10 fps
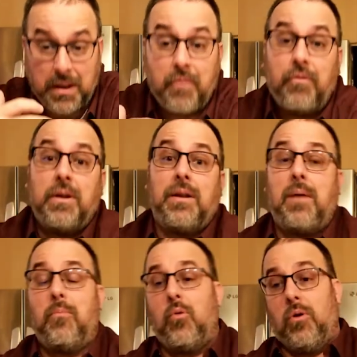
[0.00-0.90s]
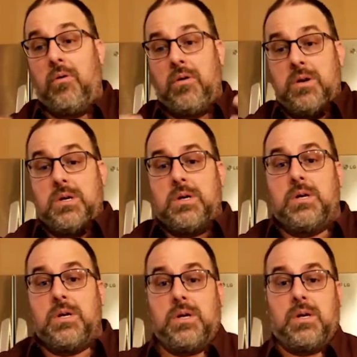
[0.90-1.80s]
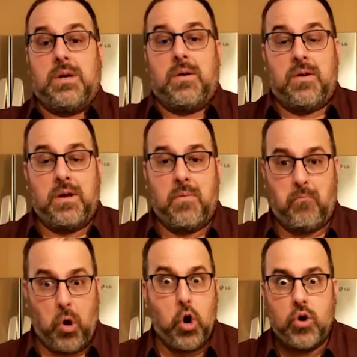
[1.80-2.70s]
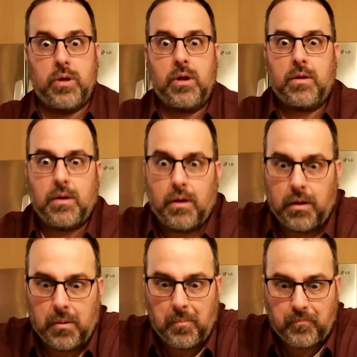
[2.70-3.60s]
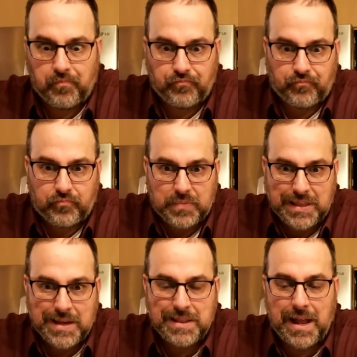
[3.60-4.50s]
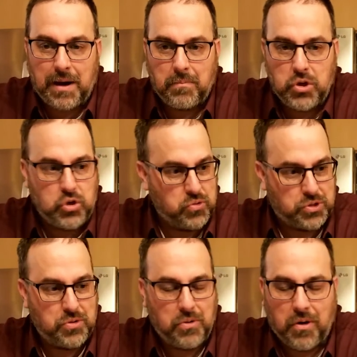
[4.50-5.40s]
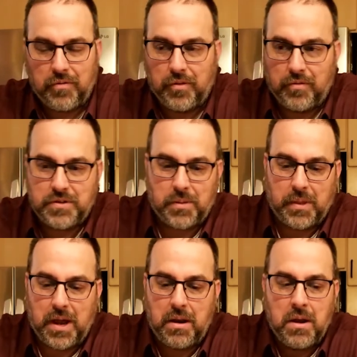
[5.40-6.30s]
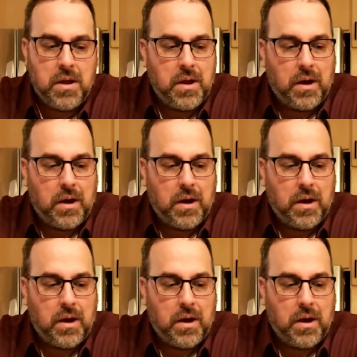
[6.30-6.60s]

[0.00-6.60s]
definitely a lot more burn than I'm used to off of some of that.